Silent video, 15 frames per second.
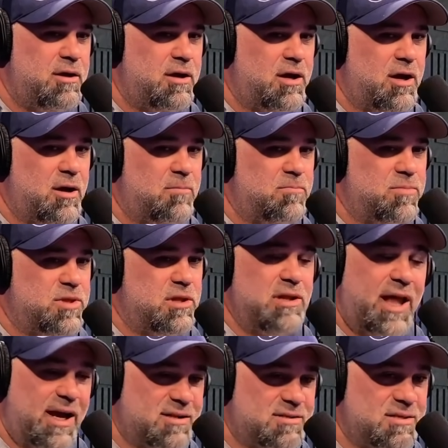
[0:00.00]
The
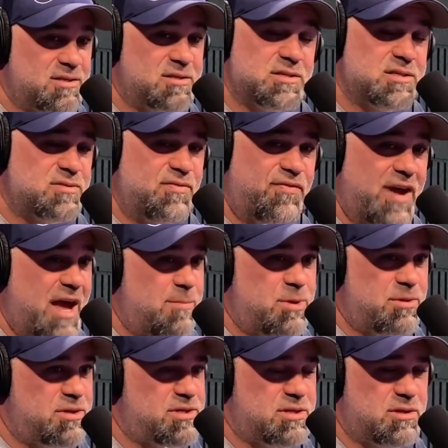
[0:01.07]
Lexus is
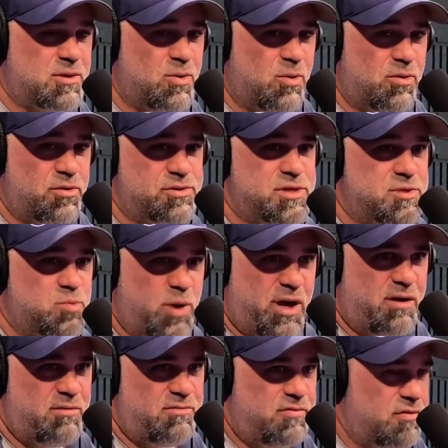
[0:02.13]
fabulous in the corners as
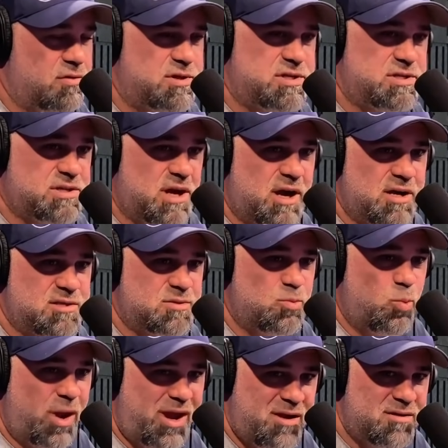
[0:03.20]
well for its size and
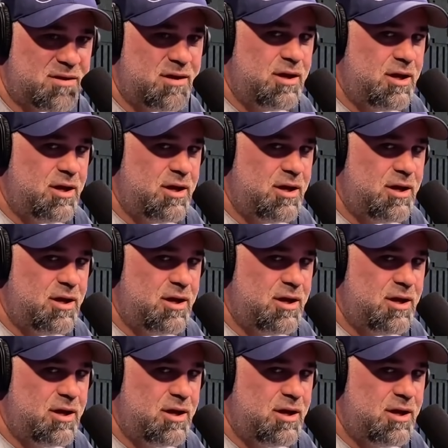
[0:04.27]
weight,